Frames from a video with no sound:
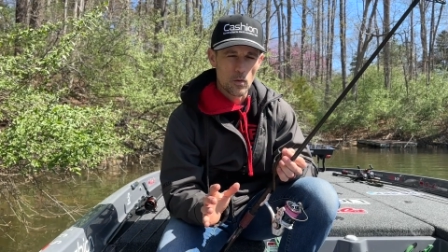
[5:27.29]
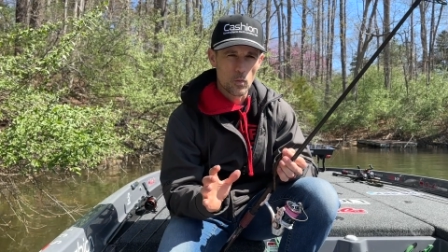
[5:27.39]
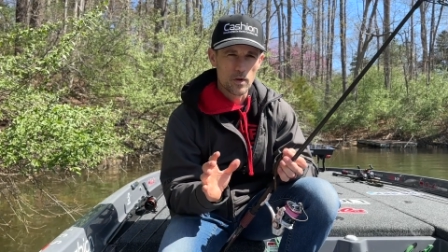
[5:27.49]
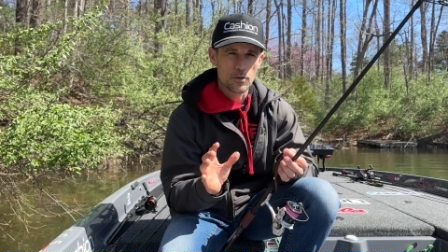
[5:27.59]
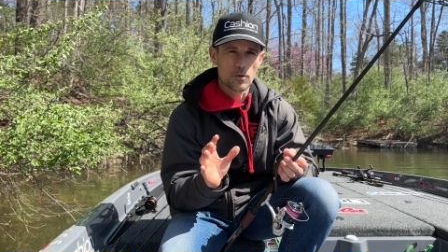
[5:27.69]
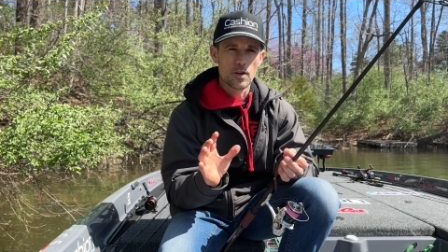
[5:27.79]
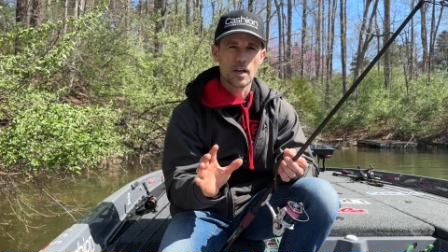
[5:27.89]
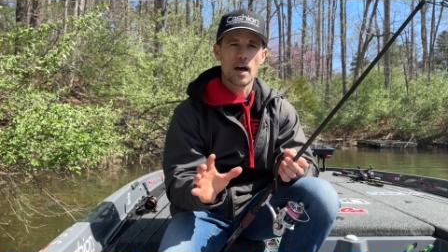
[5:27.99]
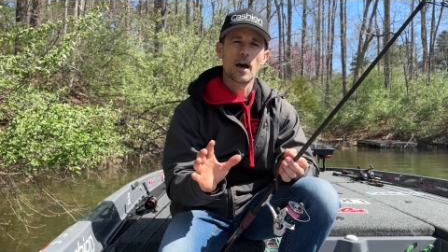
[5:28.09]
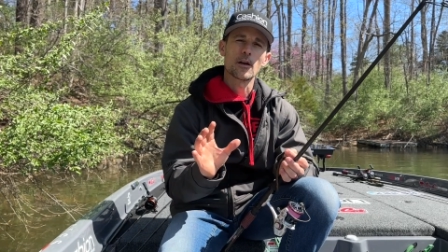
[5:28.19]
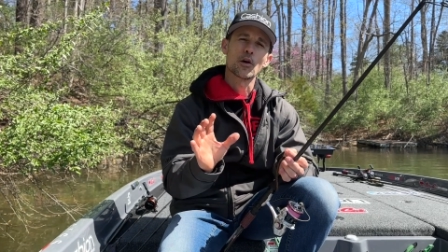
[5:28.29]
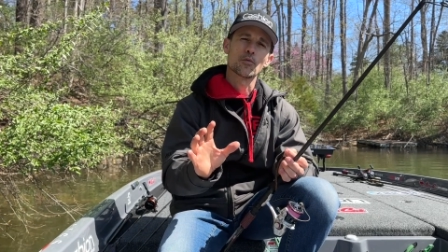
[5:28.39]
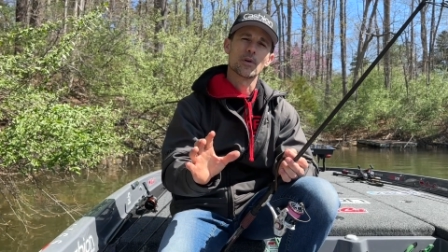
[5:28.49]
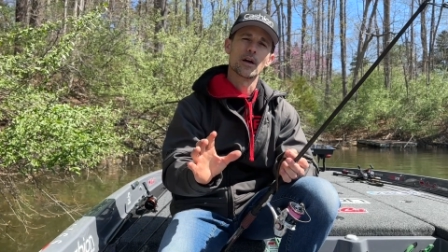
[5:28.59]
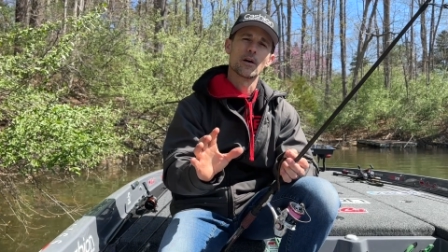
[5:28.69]
when you're not
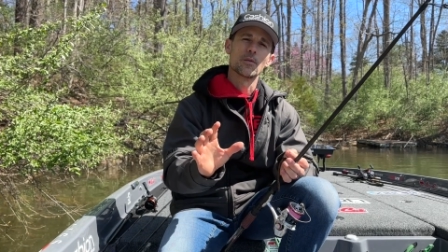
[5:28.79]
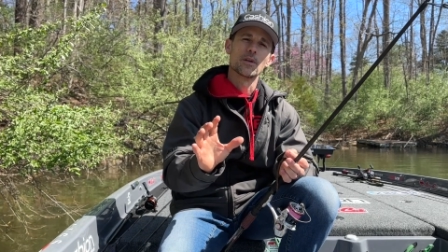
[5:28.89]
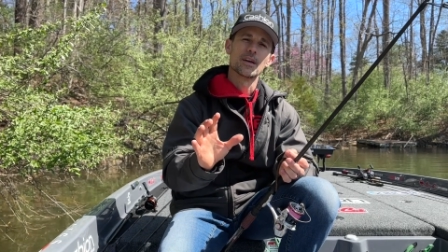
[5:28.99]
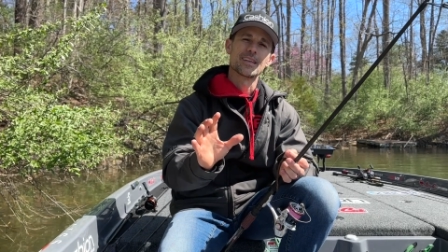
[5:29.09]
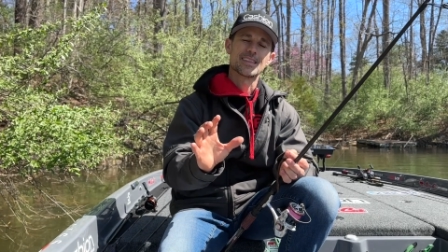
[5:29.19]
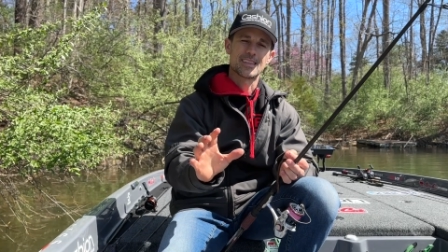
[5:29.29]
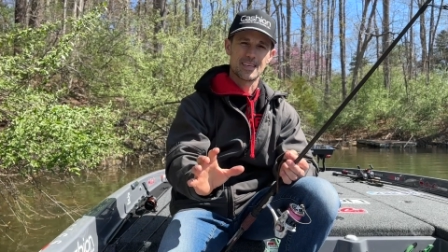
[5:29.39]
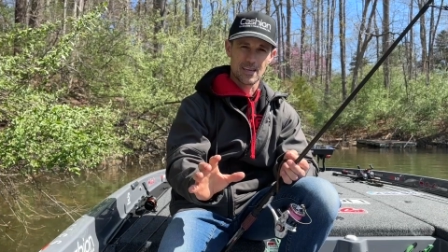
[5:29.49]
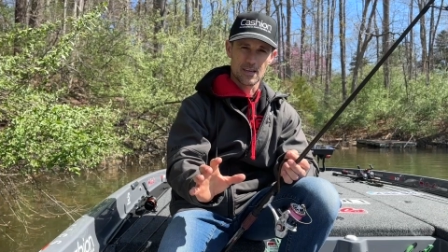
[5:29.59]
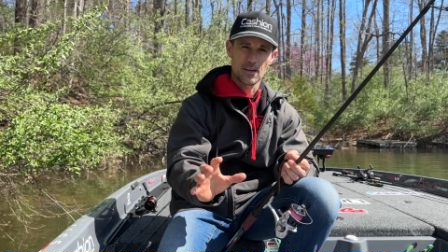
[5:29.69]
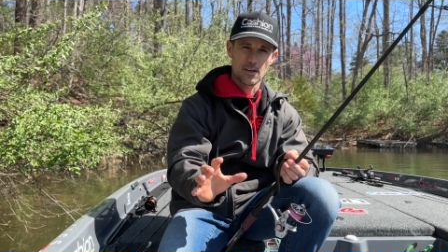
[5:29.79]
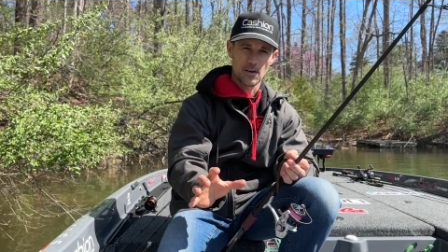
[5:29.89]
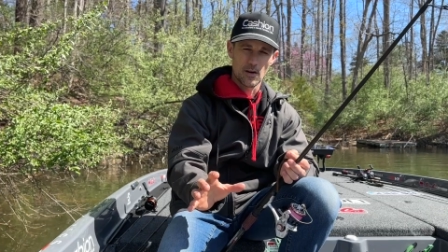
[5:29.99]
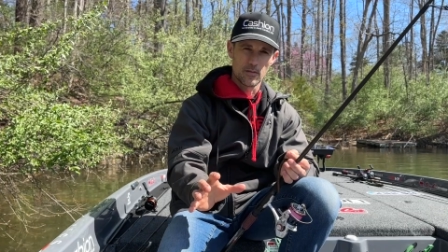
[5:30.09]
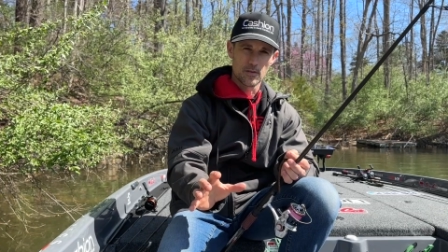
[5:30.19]
around thick
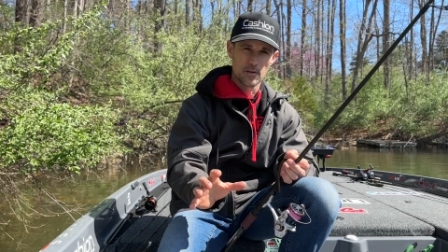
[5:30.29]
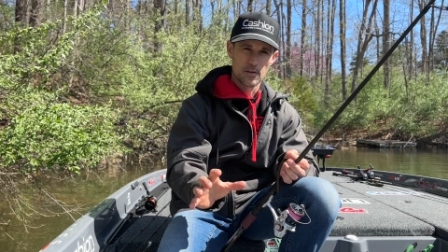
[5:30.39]
cover,